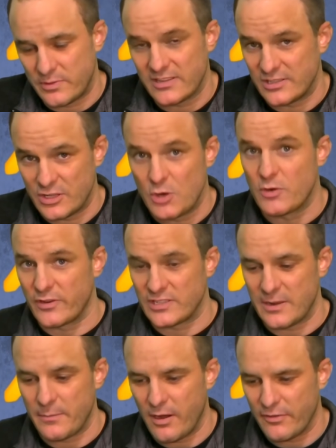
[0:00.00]
This is the University
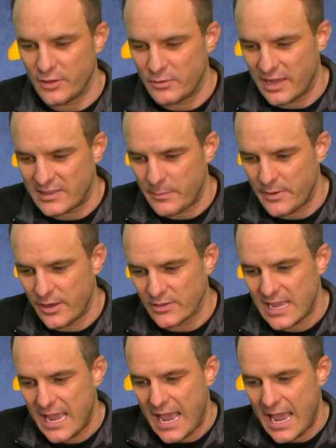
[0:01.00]
of Buffalo, not the Bills.